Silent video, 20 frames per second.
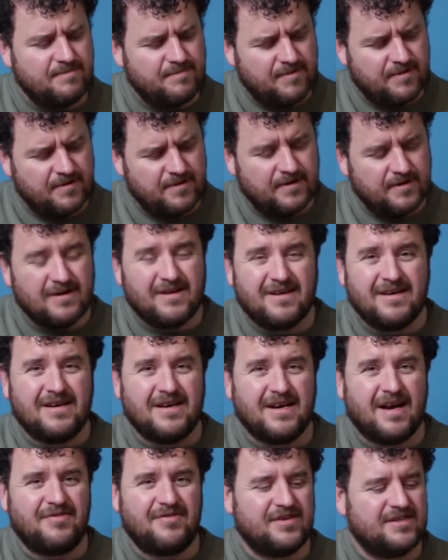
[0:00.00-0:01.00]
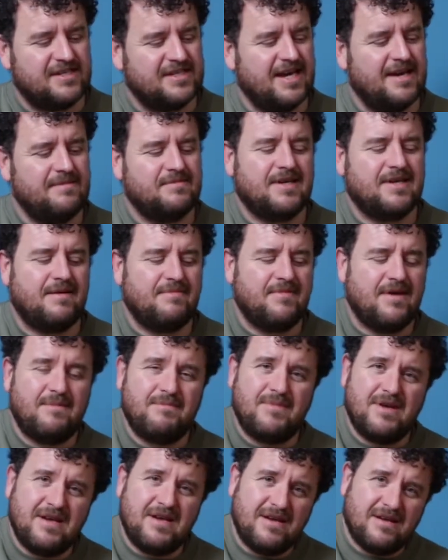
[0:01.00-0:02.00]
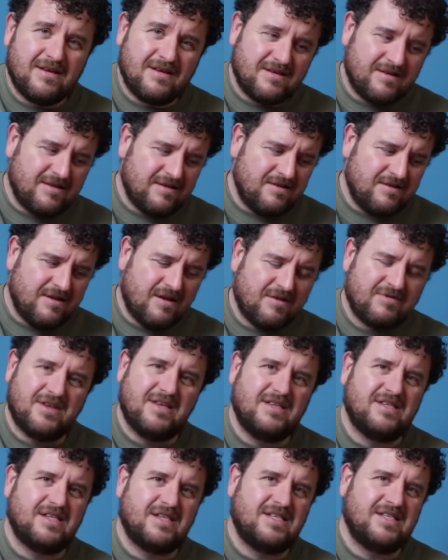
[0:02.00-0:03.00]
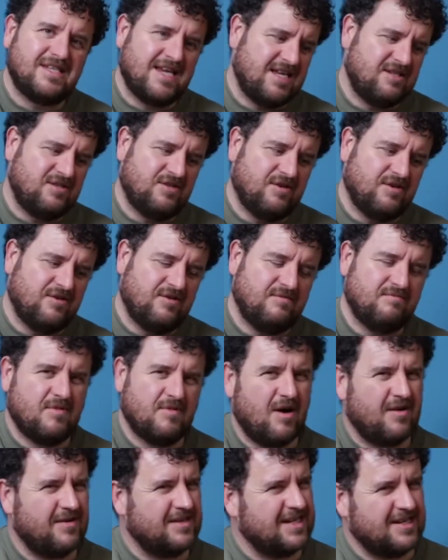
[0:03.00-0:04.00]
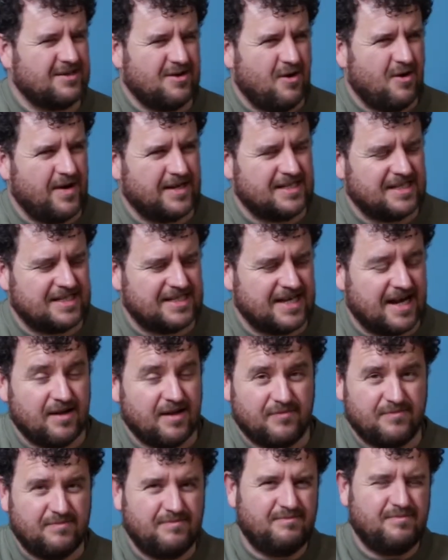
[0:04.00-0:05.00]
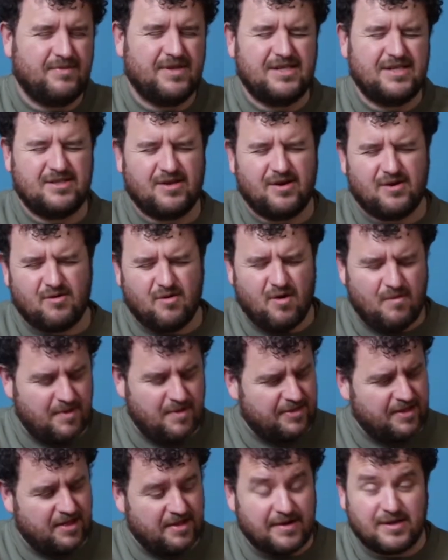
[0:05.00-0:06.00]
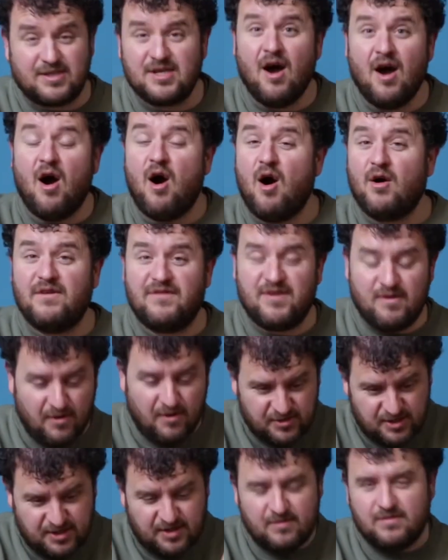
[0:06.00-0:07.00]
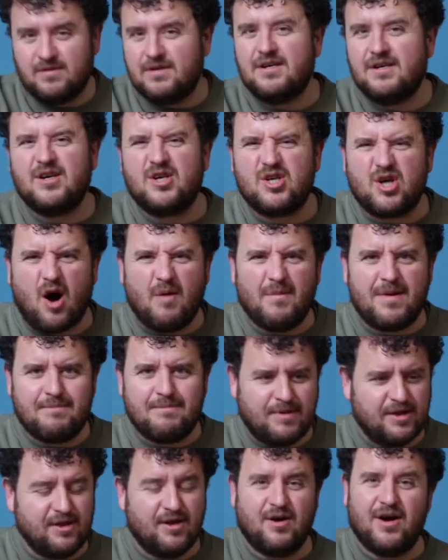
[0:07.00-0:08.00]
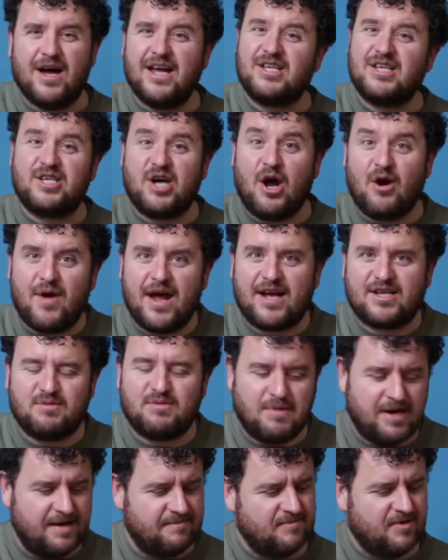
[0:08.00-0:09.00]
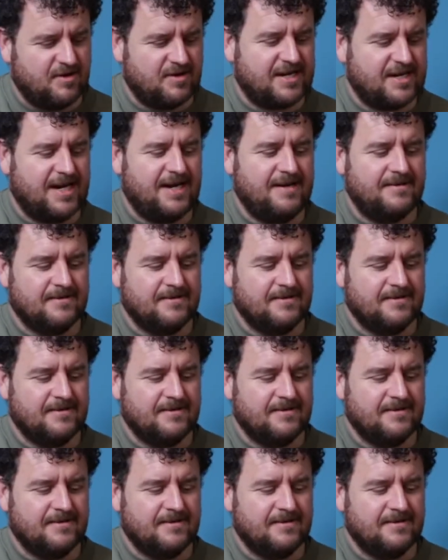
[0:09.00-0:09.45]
At the same time there'll be nothing to settle, or is it nowhere to settle? Please don't quote me on the lyrics. Or if you want to, comment below and correct me, okay?